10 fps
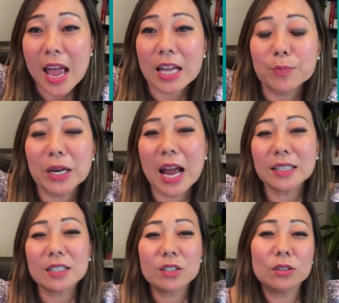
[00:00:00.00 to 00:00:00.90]
But I
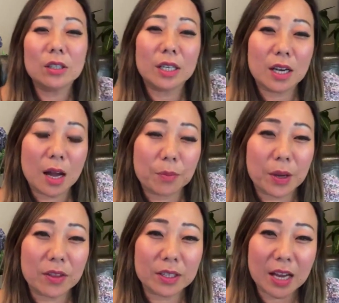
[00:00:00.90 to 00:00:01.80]
had to still look it
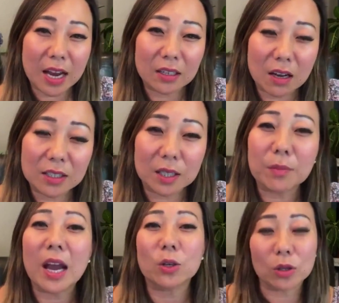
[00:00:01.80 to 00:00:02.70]
up in the diagnostic
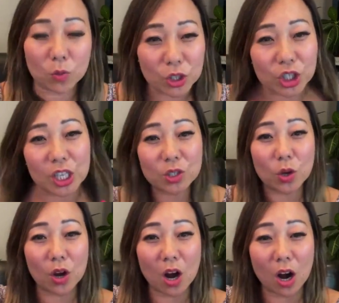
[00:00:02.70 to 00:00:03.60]
manual, which
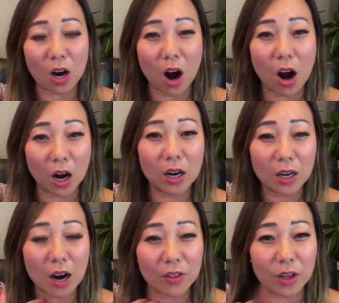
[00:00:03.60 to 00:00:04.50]
is
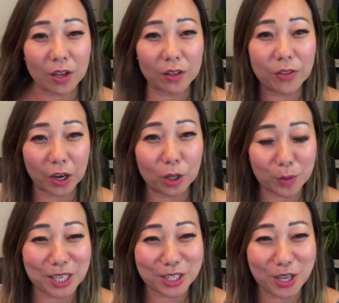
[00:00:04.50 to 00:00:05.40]
the
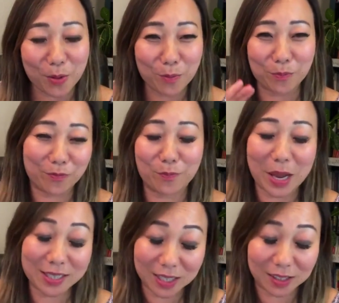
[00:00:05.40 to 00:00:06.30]
therapist's
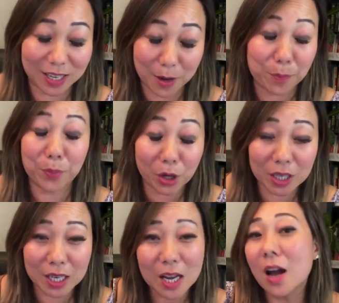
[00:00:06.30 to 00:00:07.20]
basically
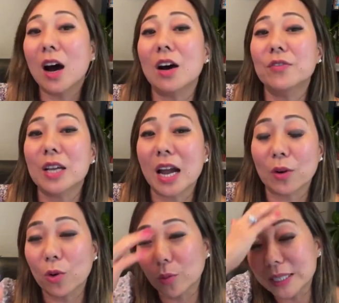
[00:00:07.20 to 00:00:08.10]
book of
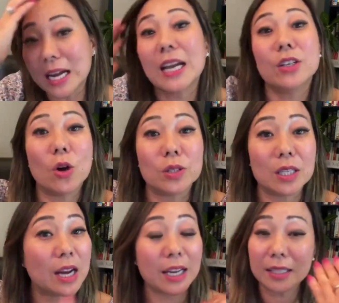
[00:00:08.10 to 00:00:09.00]
where we
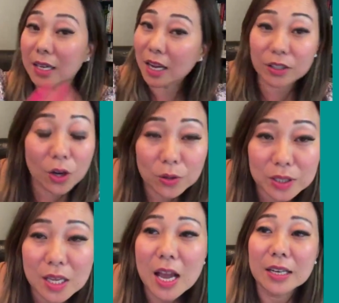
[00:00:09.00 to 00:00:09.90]
diagnose, and I can
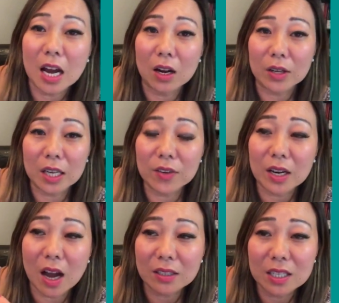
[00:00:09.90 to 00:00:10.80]
diagnose. Now,
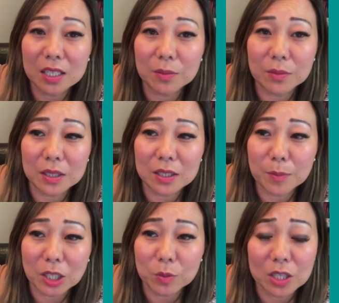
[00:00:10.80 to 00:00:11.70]
even autism
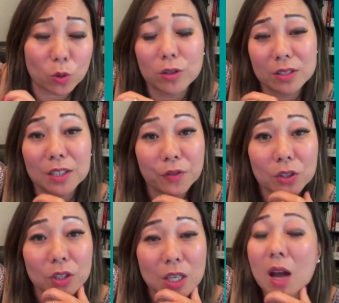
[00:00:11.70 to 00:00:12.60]
spectrum disorder is
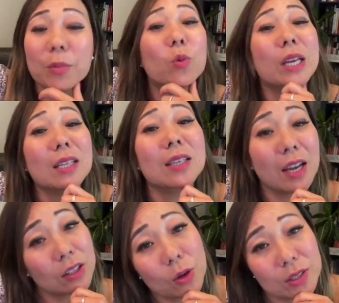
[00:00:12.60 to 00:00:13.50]
difficult, but we can
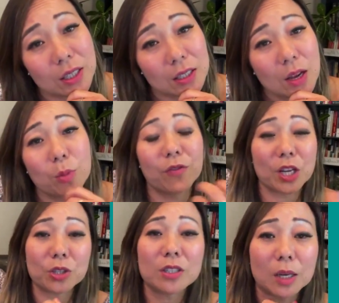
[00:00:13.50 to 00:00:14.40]
diagnose it.
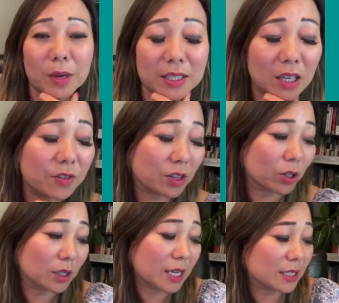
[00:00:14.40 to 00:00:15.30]
Professionals like myself that
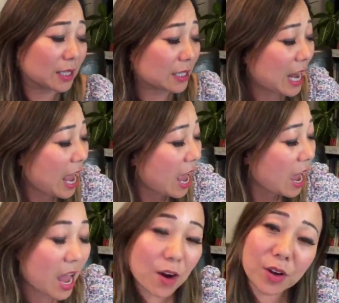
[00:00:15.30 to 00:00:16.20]
are licensed.
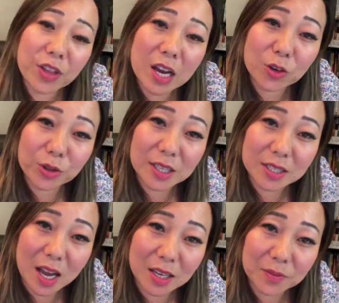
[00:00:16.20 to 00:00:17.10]
Everything under the
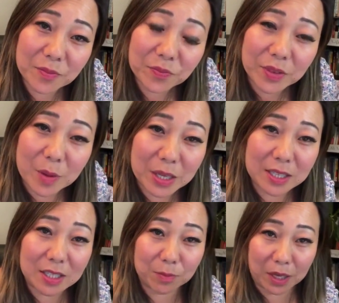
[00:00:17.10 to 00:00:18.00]
sun. I mean,
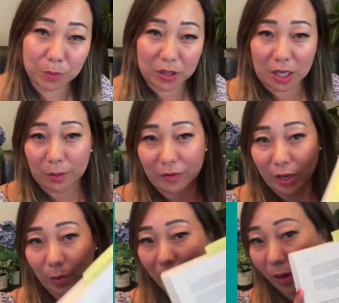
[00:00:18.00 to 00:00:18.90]
this is a big book here,
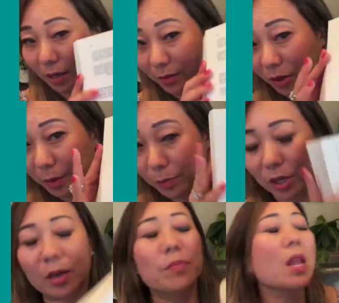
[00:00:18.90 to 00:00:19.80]
right, by the way. Very big
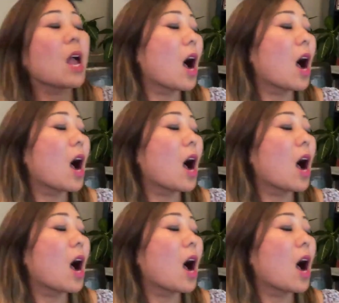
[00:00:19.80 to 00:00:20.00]
book.